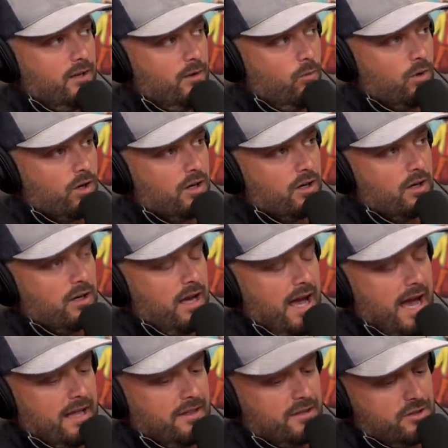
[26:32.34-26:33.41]
we're
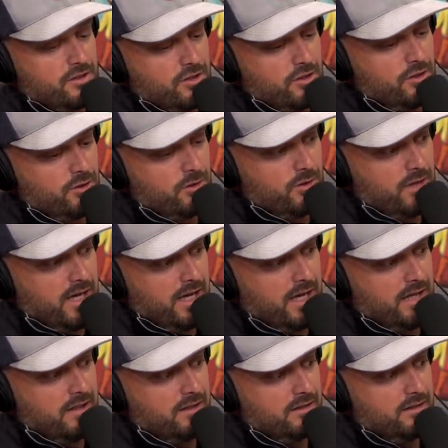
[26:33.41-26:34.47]
at the zoo
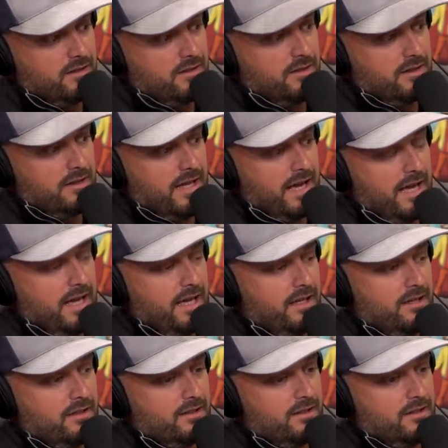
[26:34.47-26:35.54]
and
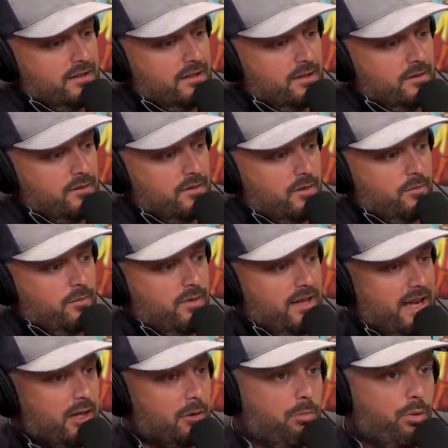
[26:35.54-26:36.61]
they
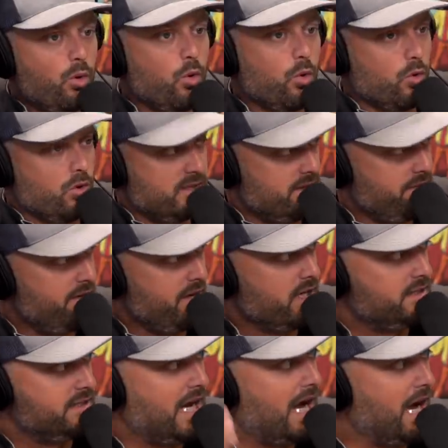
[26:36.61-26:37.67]
had the pool at the
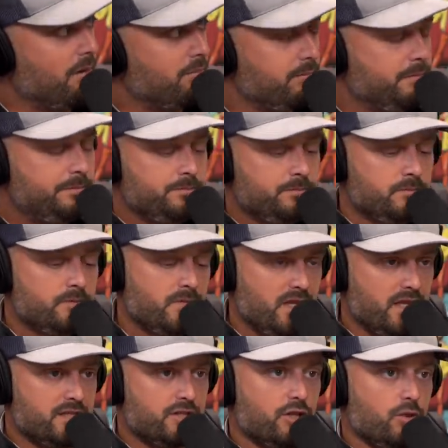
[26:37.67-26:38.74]
very top.
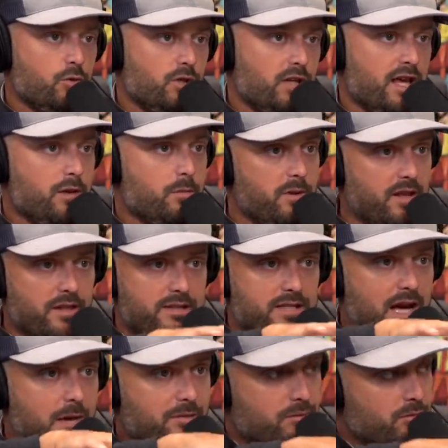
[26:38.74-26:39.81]
And so it'd be on the
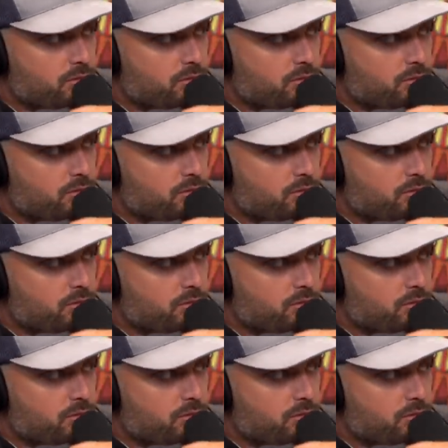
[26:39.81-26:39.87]
top of the